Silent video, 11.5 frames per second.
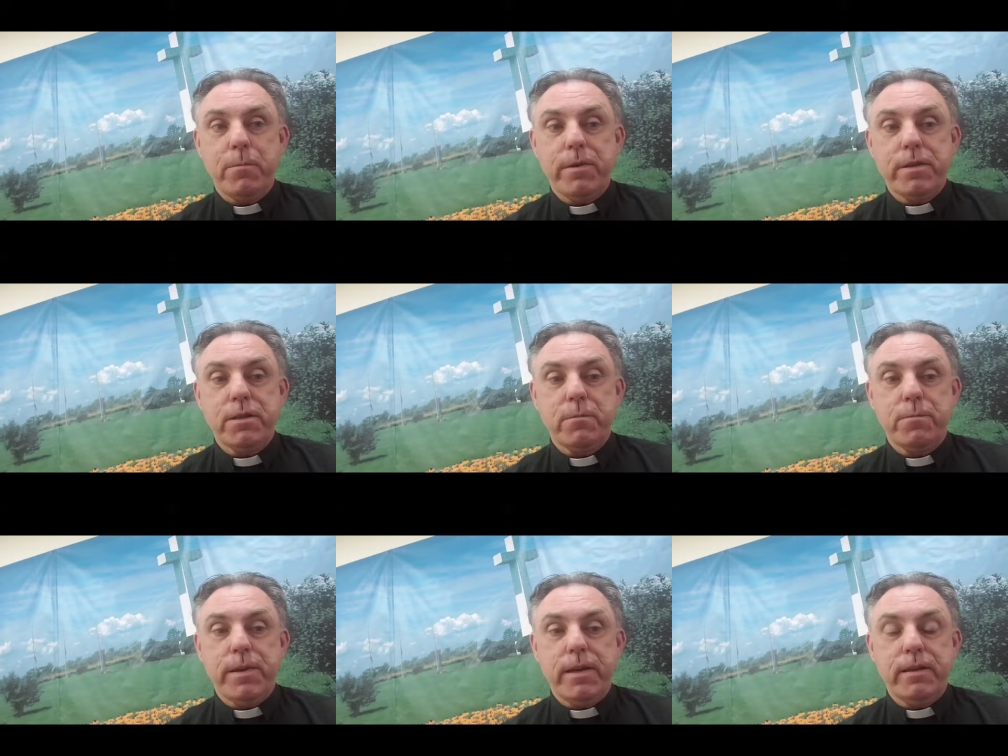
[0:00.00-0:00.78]
a
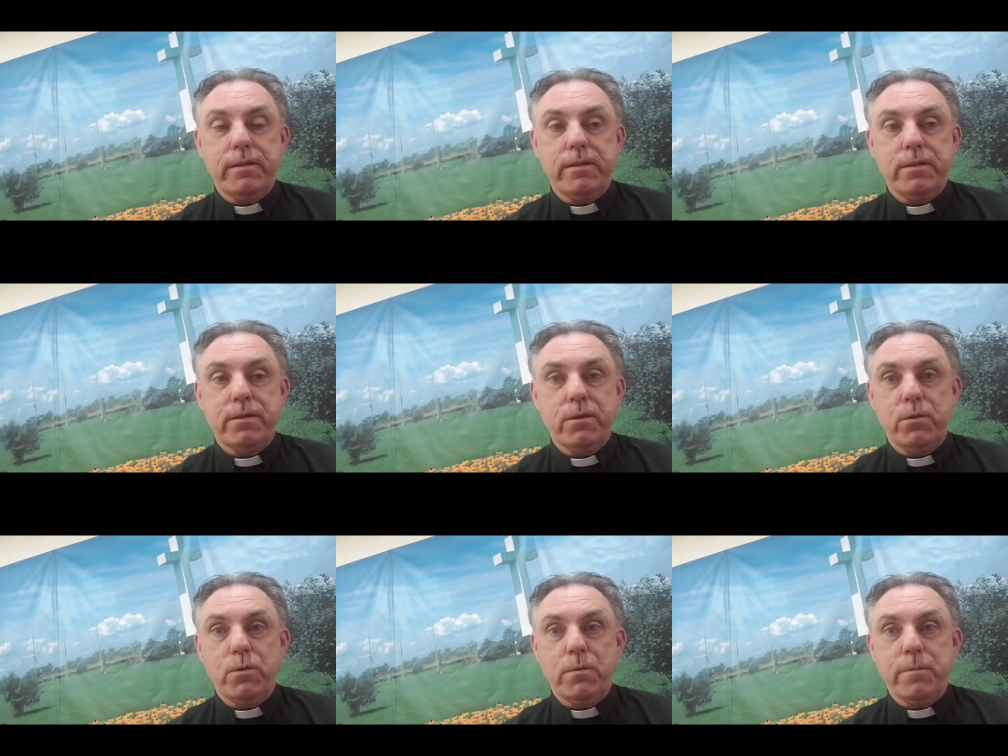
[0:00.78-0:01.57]
bishop and you're still
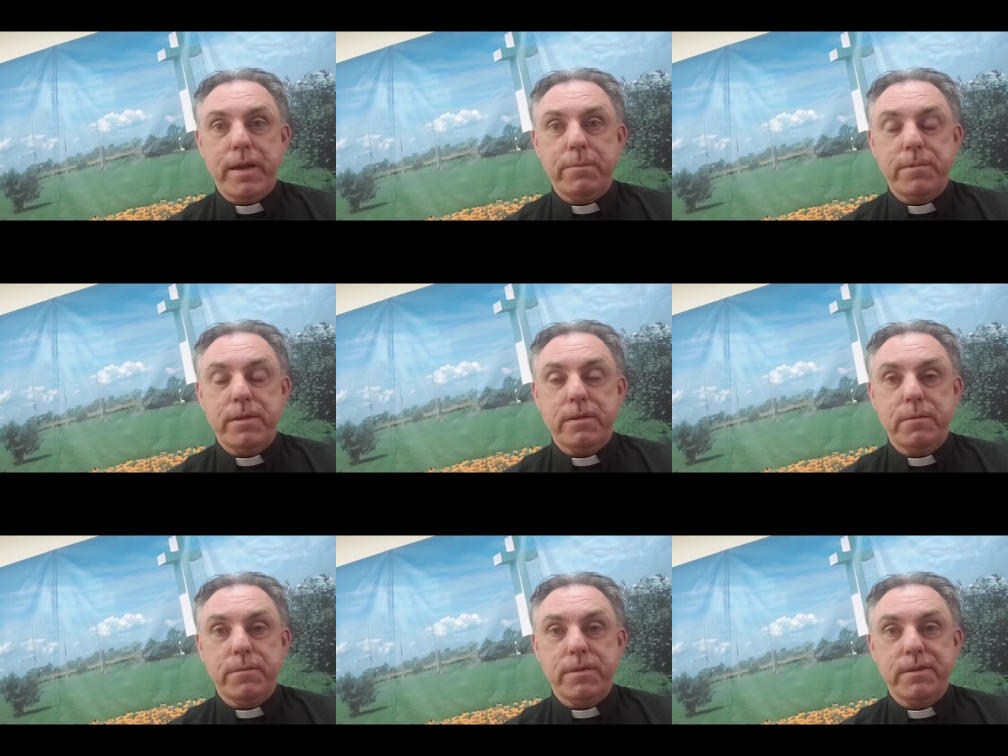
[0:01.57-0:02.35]
doing
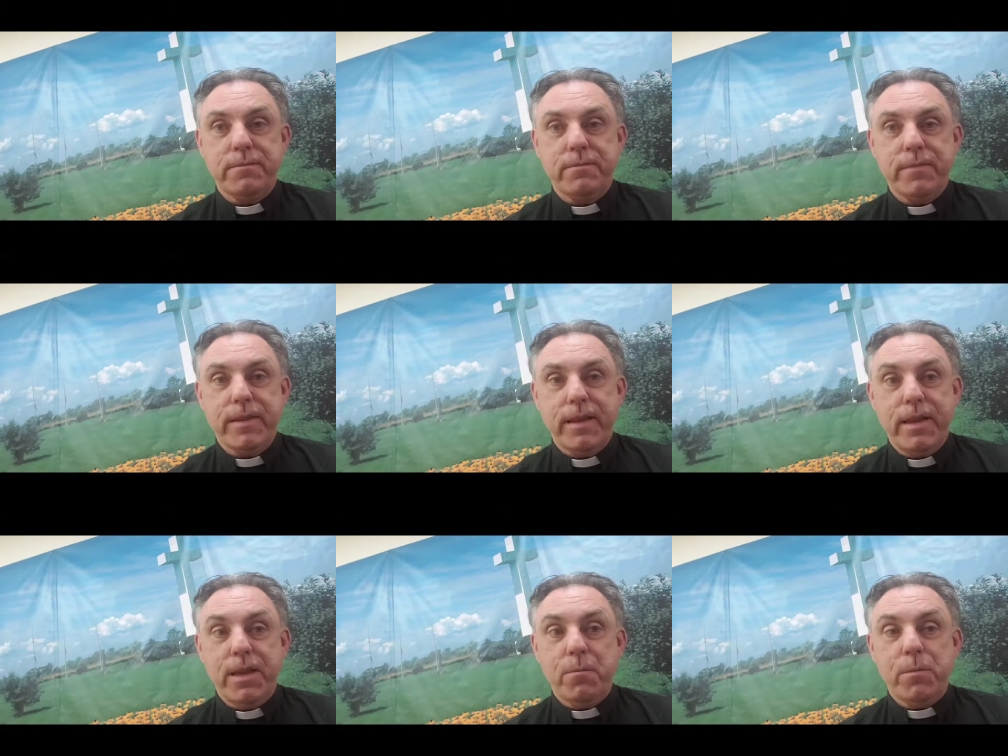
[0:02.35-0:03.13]
baptisms.
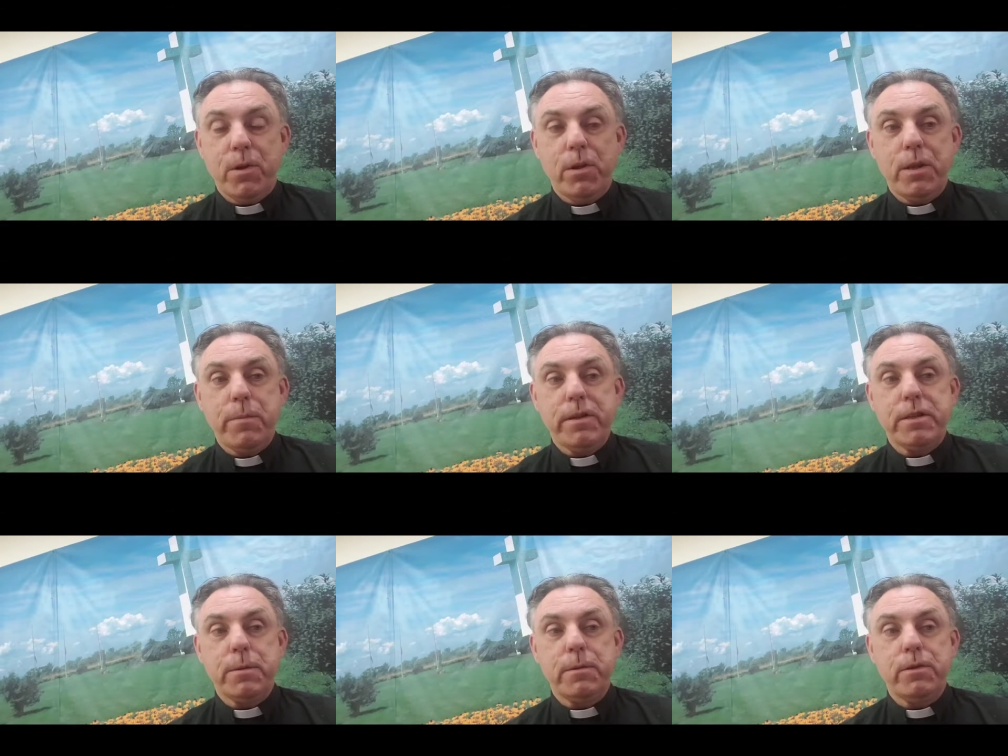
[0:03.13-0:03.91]
But only a
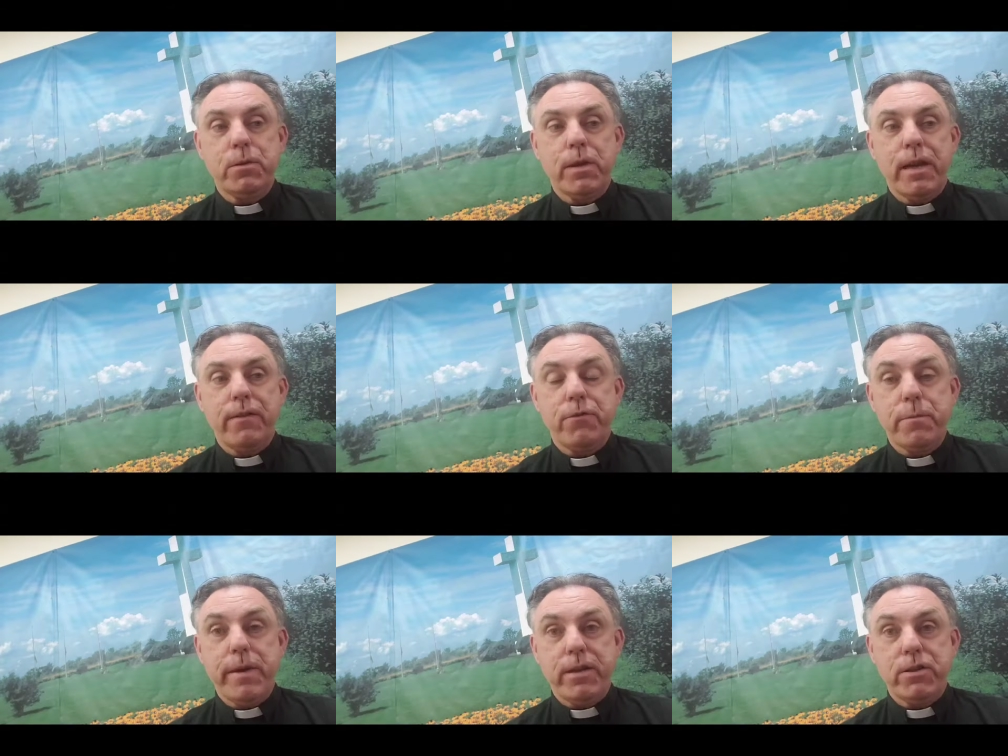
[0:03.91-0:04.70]
bishop can do
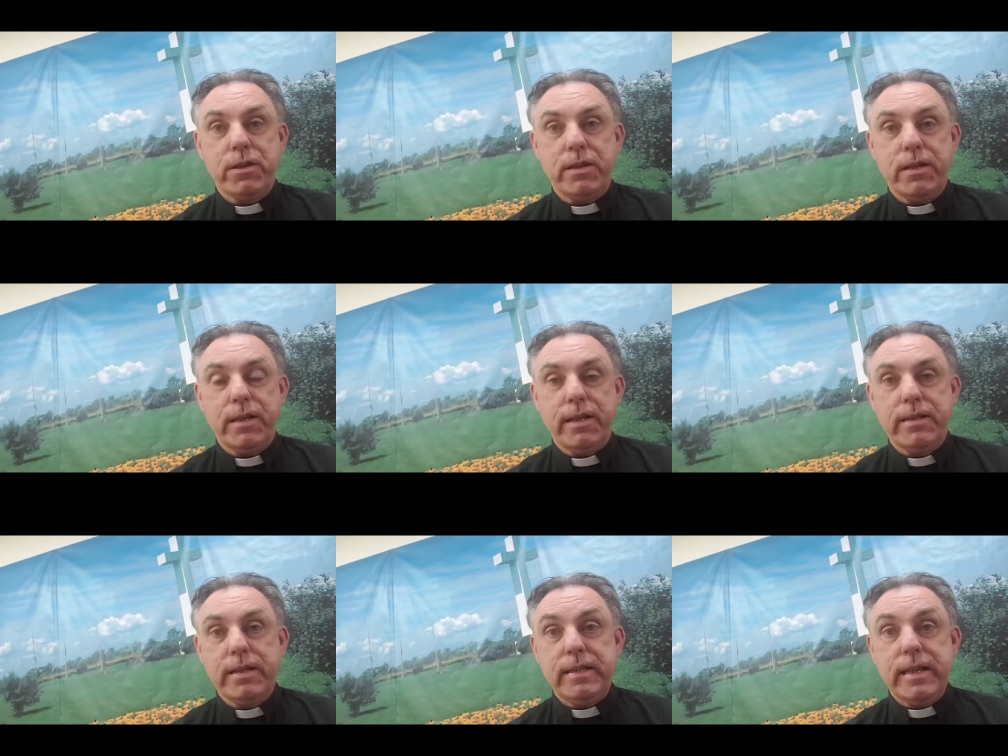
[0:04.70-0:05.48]
confirmation
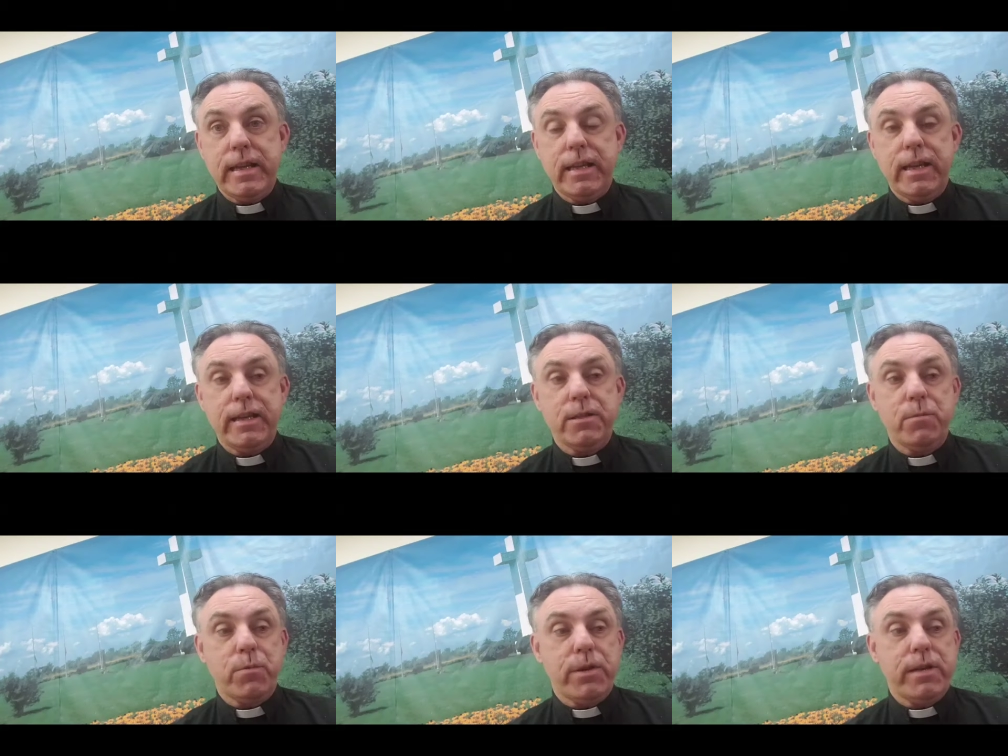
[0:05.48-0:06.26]
unless he delegates
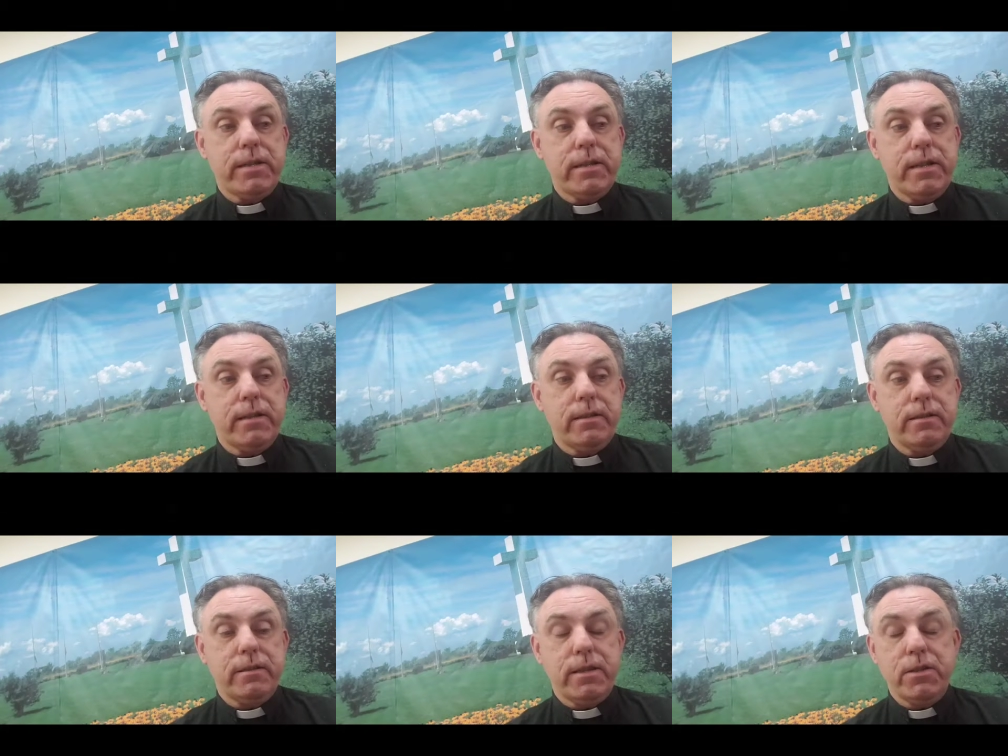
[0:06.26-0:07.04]
a priest at
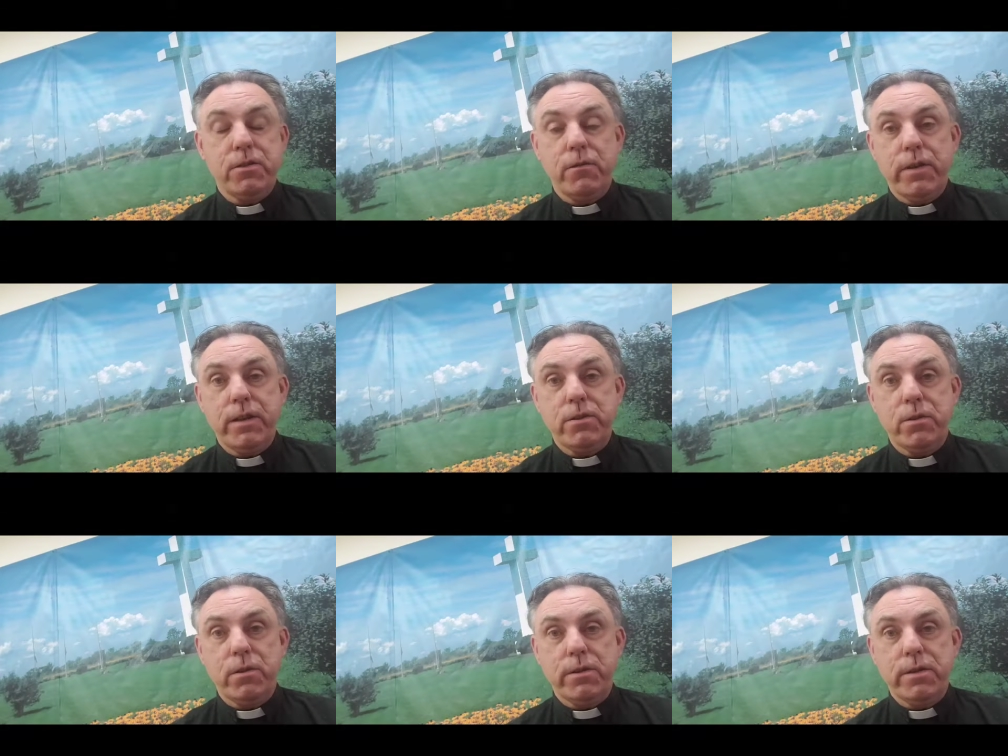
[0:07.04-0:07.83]
Easter
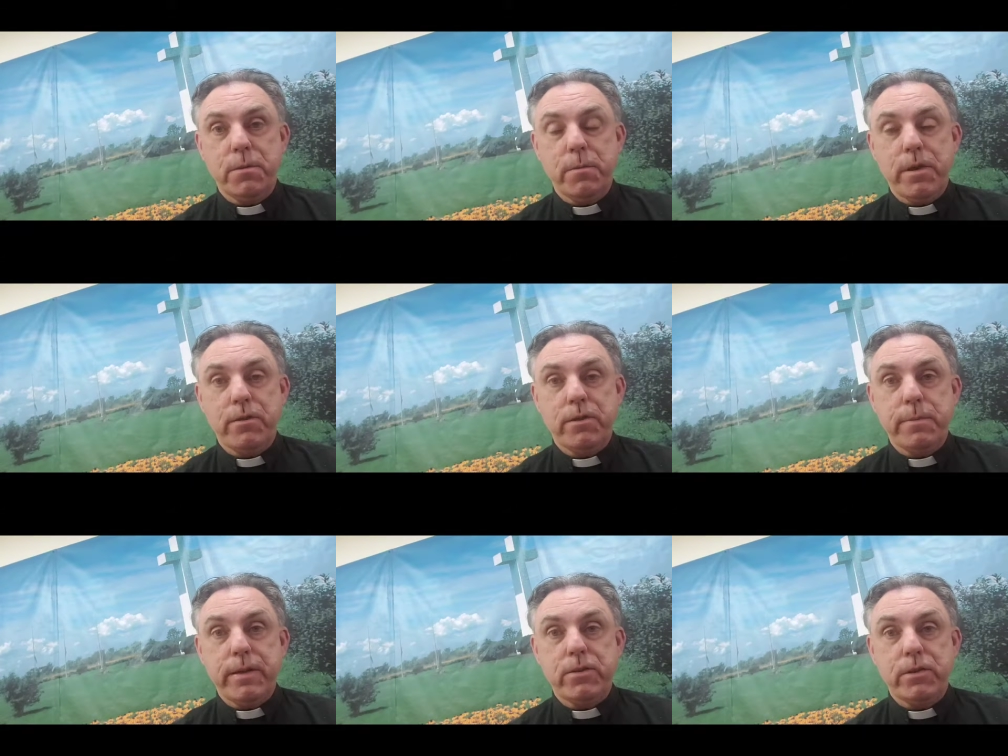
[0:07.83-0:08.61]
Vigil or some other
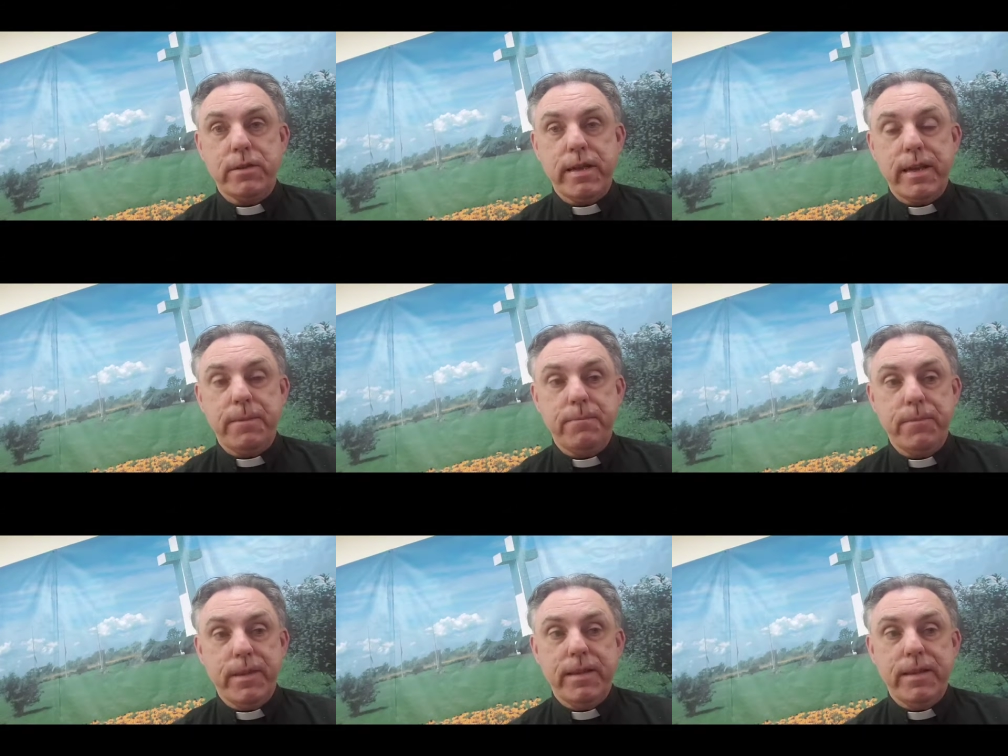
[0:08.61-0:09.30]
special time.